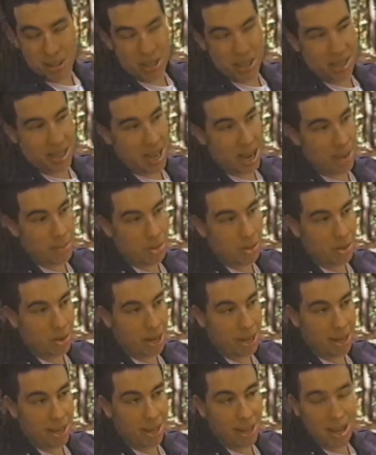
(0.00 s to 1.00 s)
soon as the time is
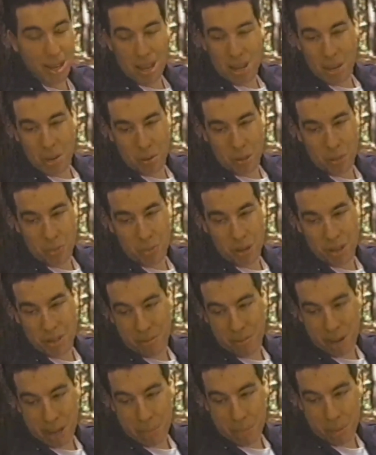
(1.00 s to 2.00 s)
right, we spread
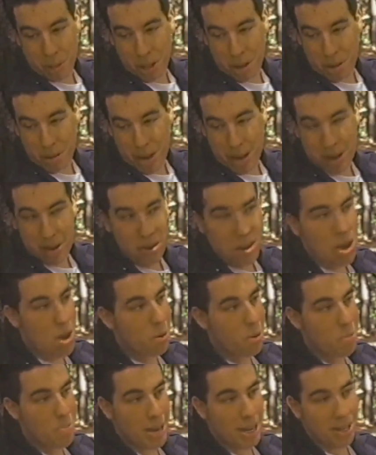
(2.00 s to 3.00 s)
the fake blood around,
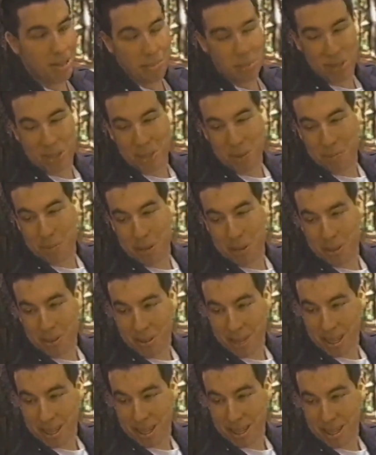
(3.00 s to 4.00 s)
we make some stupid
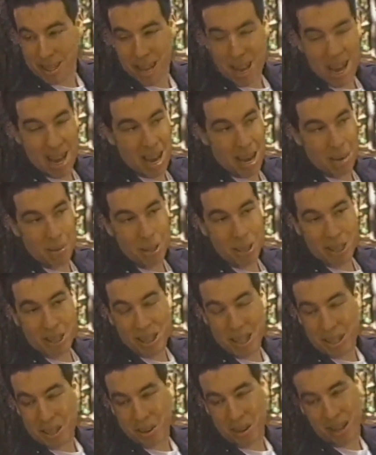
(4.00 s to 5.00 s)
noises, and we
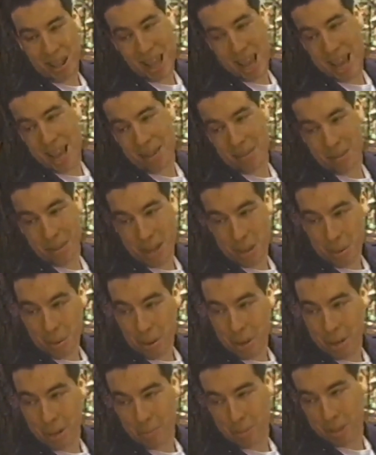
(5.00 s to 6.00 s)
just sit there and laugh and they
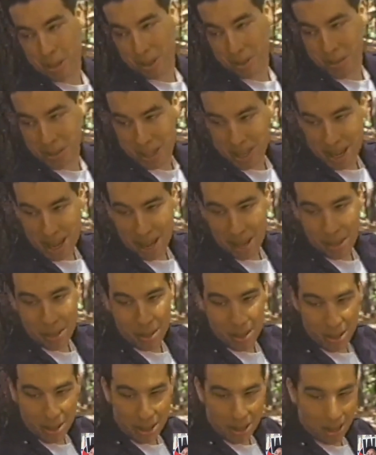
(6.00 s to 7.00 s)
worry themselves to death.